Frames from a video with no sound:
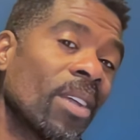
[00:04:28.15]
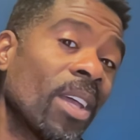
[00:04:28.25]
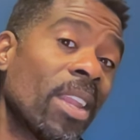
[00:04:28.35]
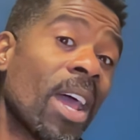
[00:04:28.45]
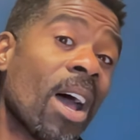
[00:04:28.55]

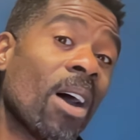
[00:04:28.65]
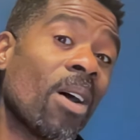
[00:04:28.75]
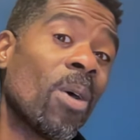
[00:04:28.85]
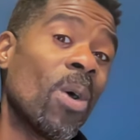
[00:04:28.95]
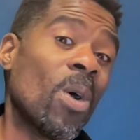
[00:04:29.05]
And
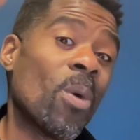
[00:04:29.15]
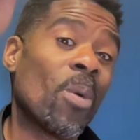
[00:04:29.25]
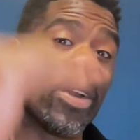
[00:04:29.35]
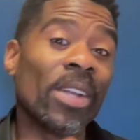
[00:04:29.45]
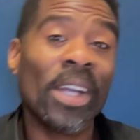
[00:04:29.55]
now
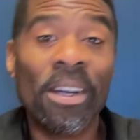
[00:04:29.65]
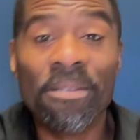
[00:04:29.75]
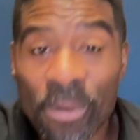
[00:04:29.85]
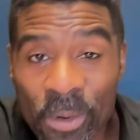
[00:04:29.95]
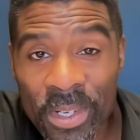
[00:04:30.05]
we're in a
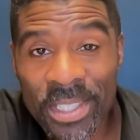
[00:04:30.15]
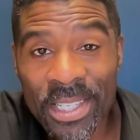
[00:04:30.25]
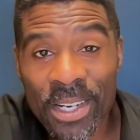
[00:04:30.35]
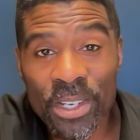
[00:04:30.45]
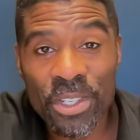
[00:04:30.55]
foreign
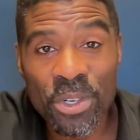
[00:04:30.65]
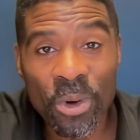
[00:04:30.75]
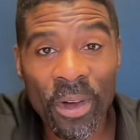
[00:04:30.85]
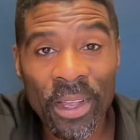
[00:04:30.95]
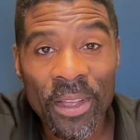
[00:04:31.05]

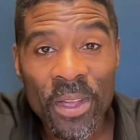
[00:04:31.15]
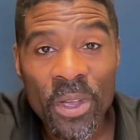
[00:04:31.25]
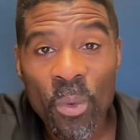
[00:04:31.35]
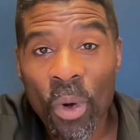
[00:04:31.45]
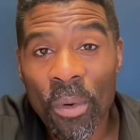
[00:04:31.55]
territory
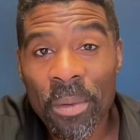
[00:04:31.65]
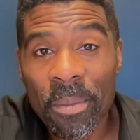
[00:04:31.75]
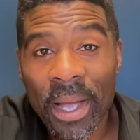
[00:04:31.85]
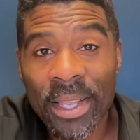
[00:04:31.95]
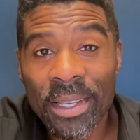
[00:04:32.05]
where we
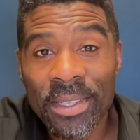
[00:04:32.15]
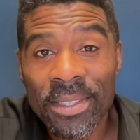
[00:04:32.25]
might,